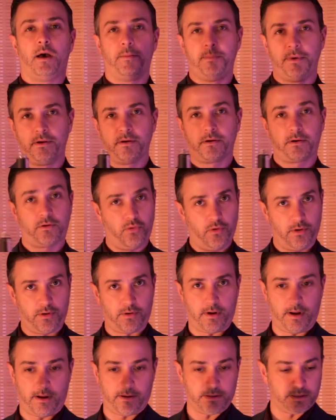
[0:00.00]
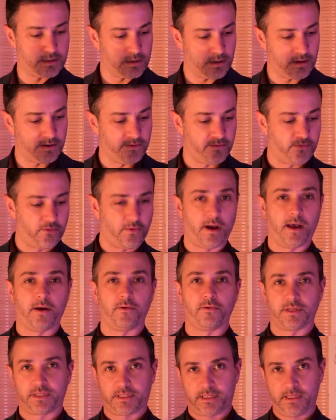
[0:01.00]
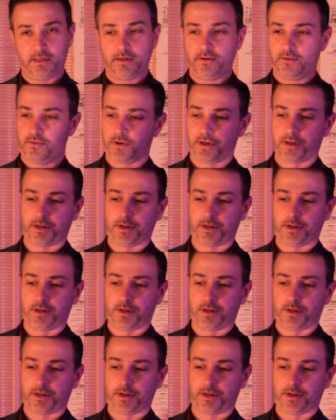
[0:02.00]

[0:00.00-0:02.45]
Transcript: A mere quarter ounce of rye whiskey. We're